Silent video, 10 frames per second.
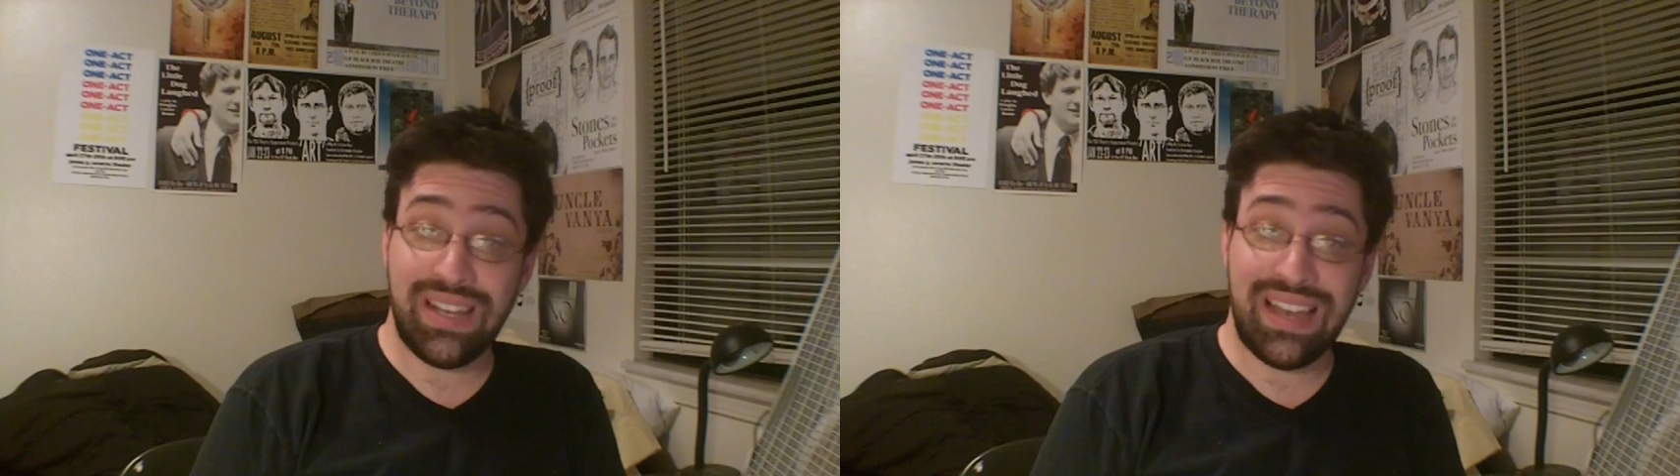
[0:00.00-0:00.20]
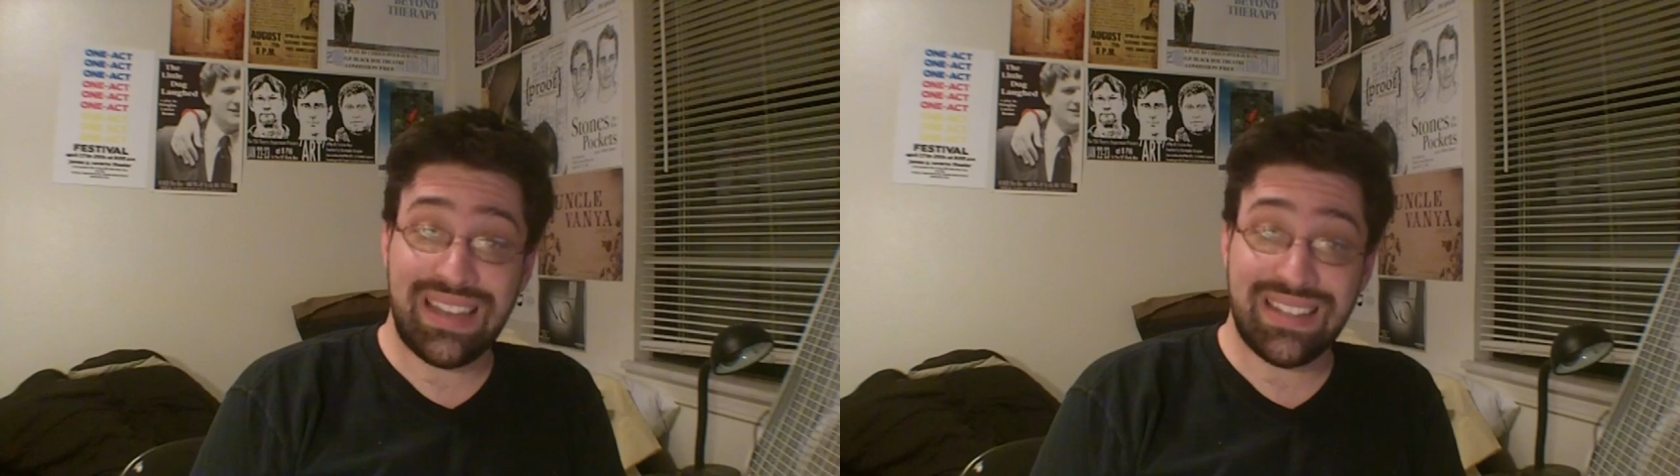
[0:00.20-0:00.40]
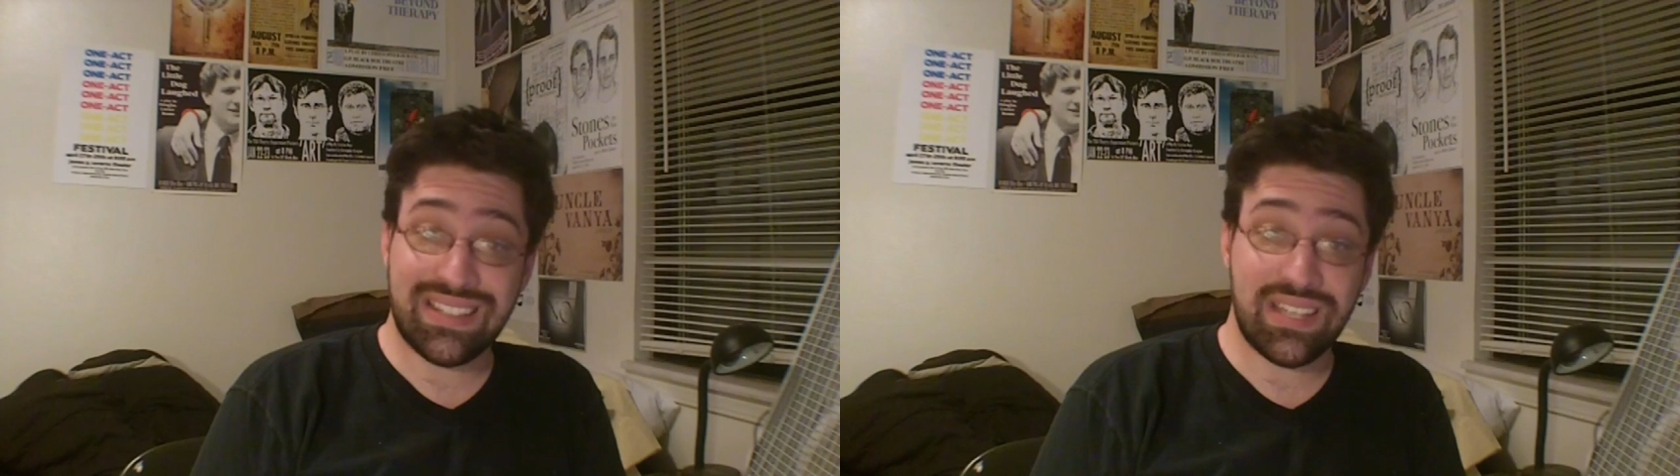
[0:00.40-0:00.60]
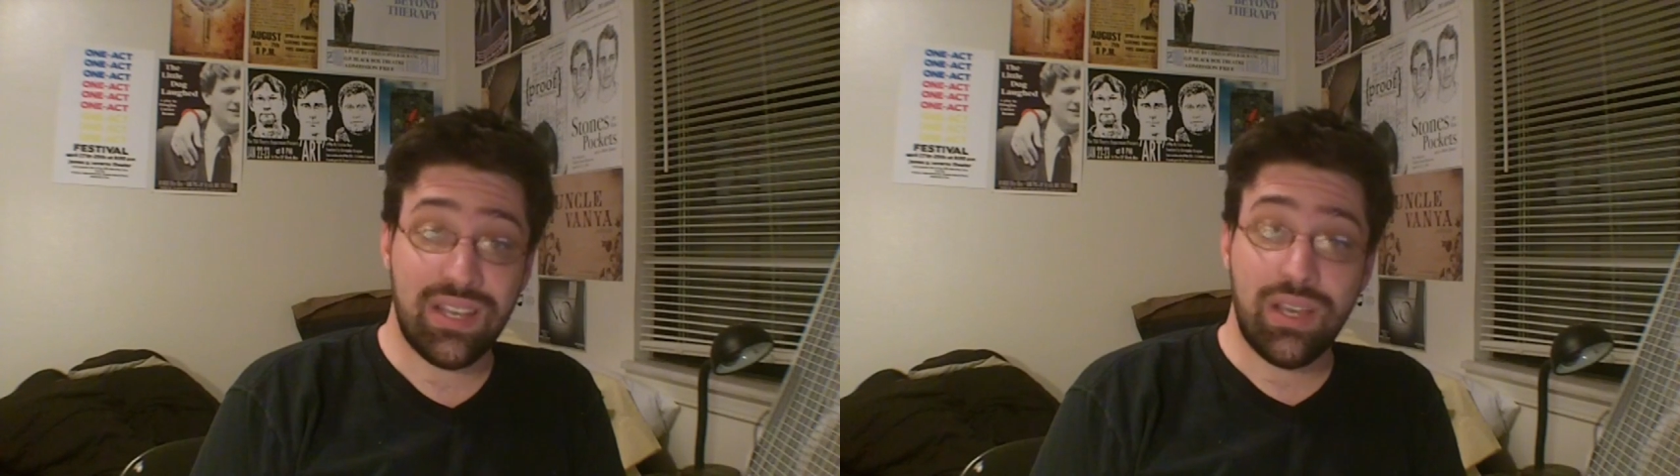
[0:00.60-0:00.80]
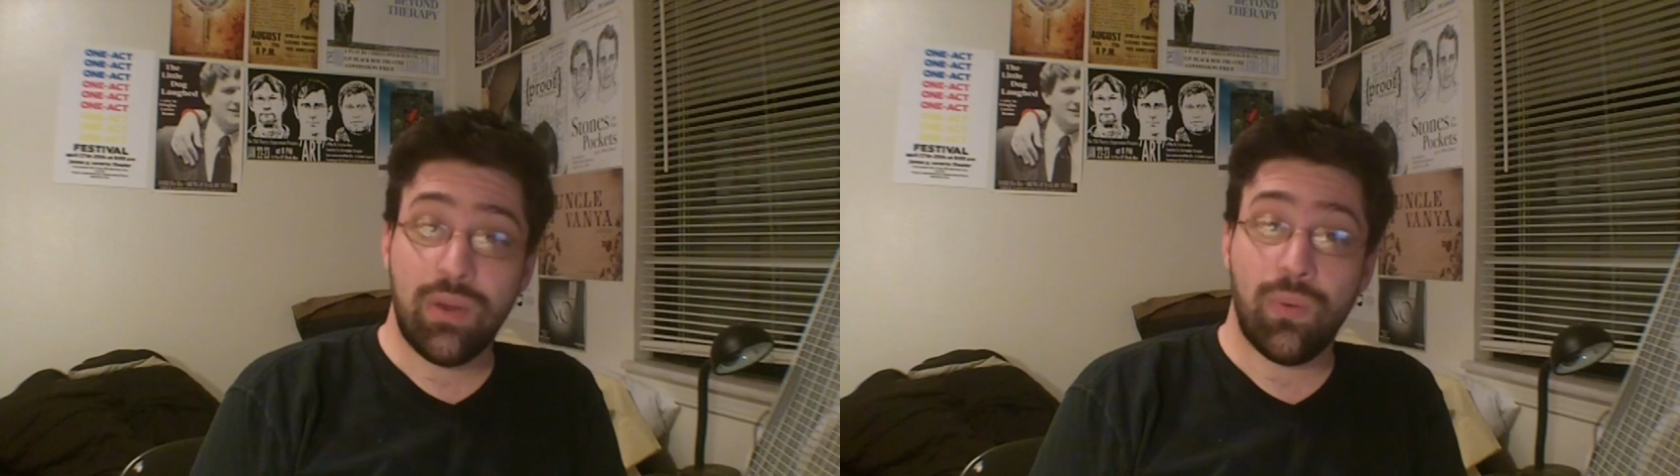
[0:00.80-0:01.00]
lines,
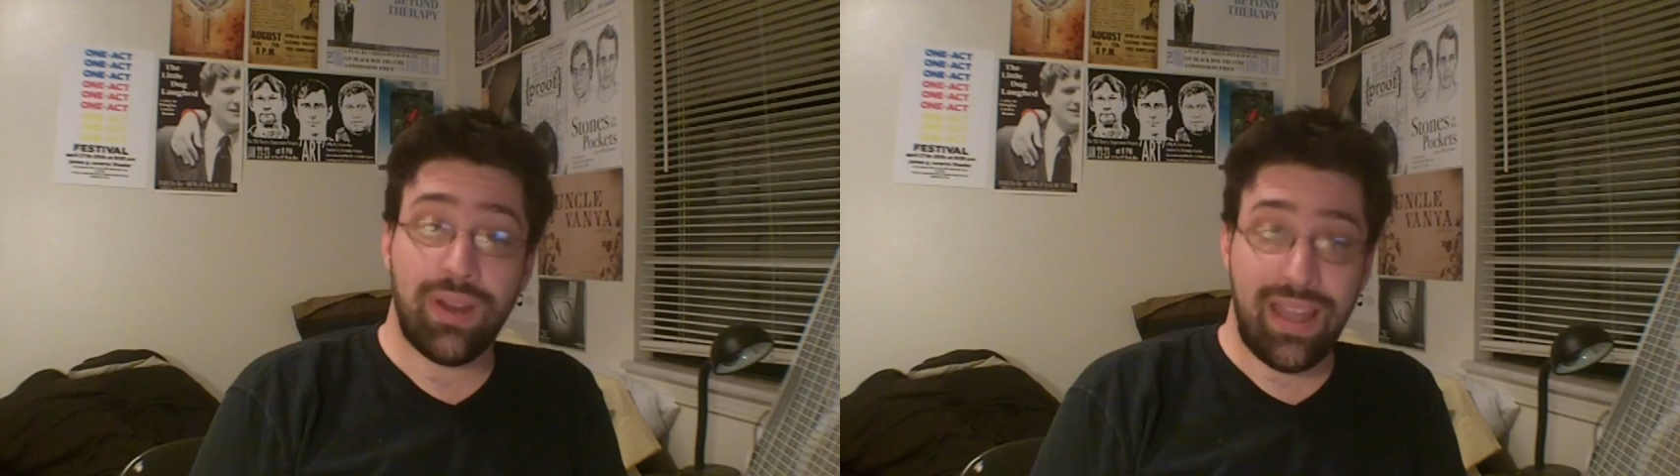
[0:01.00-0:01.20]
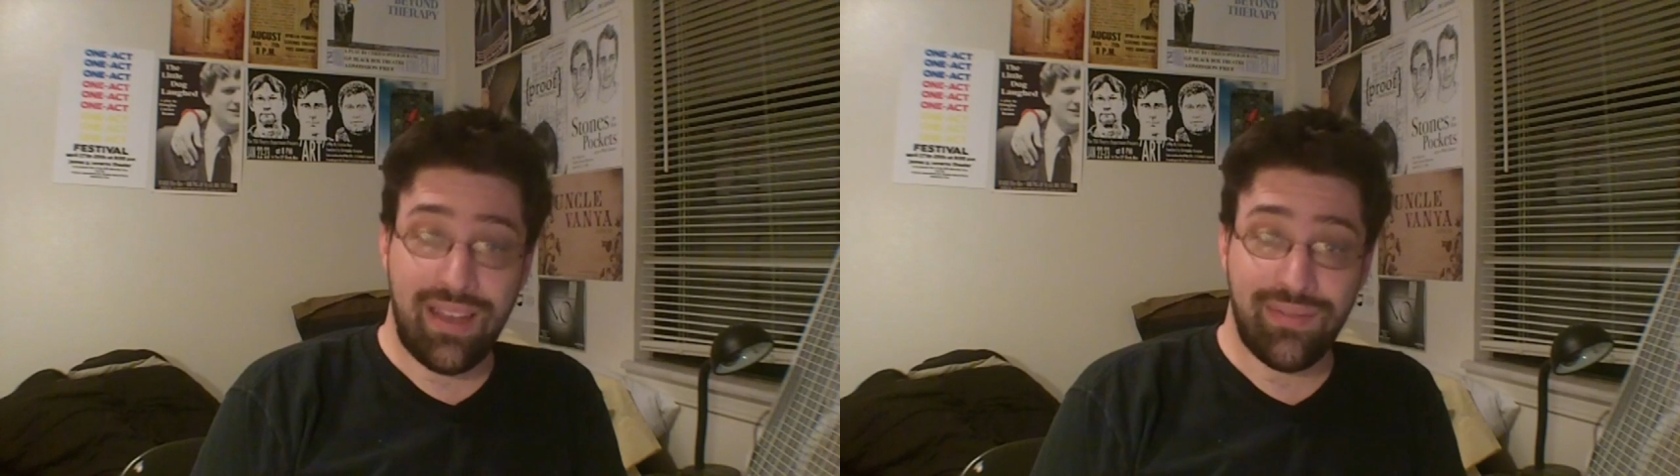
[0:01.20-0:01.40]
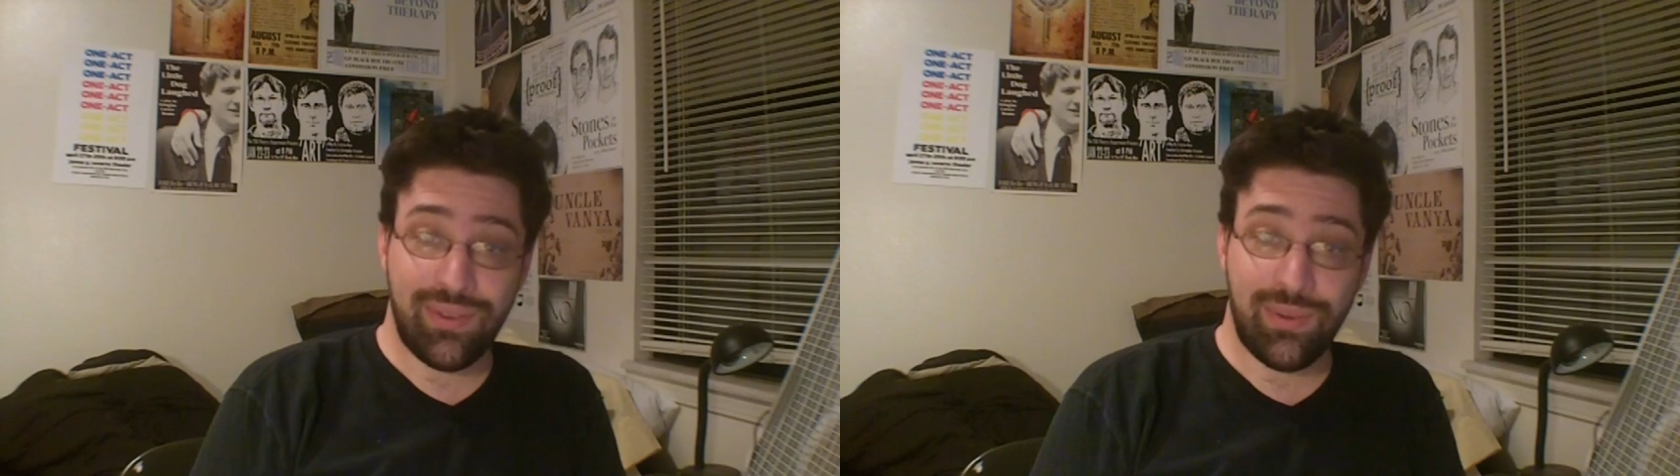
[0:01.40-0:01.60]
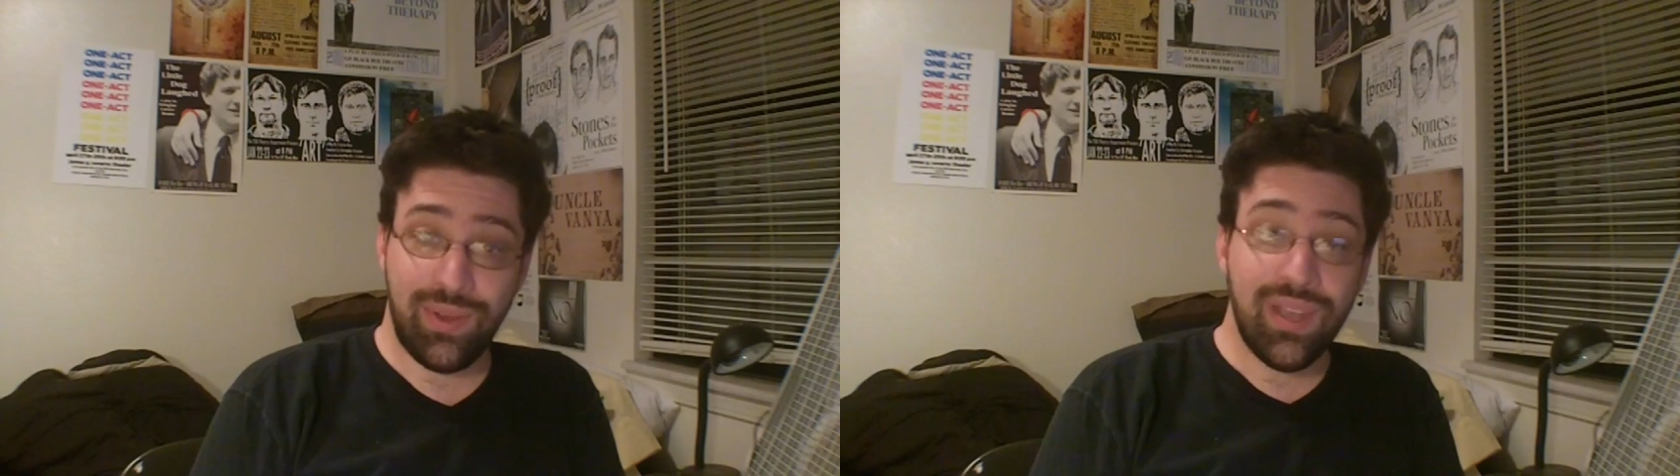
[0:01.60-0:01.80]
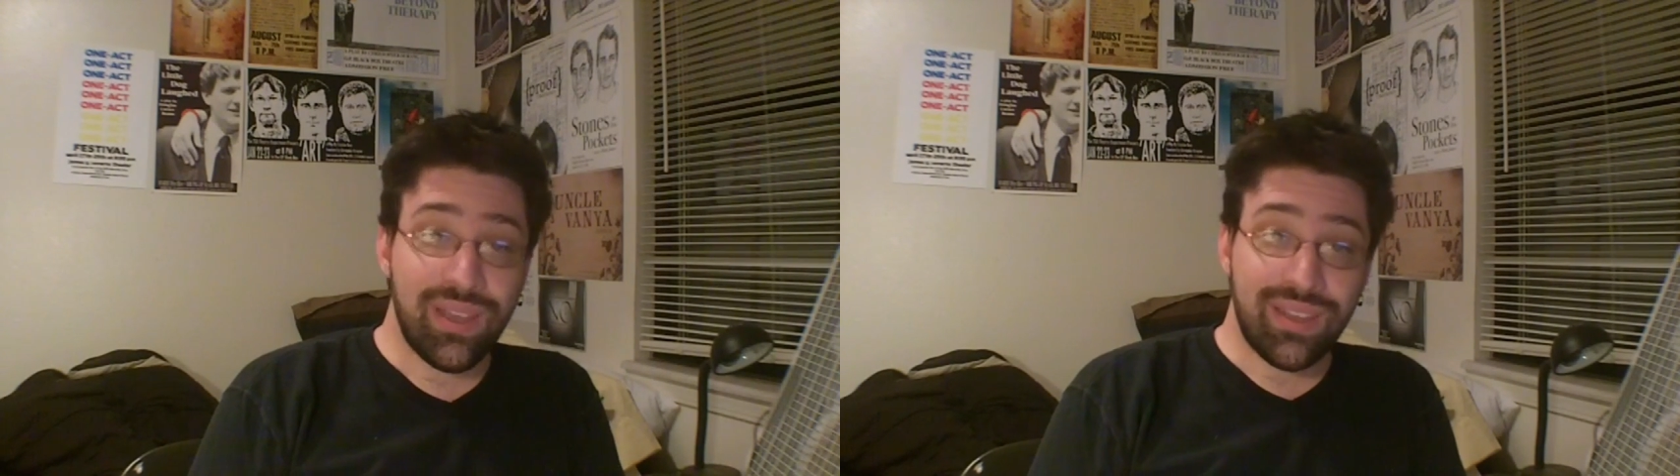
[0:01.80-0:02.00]
what have you,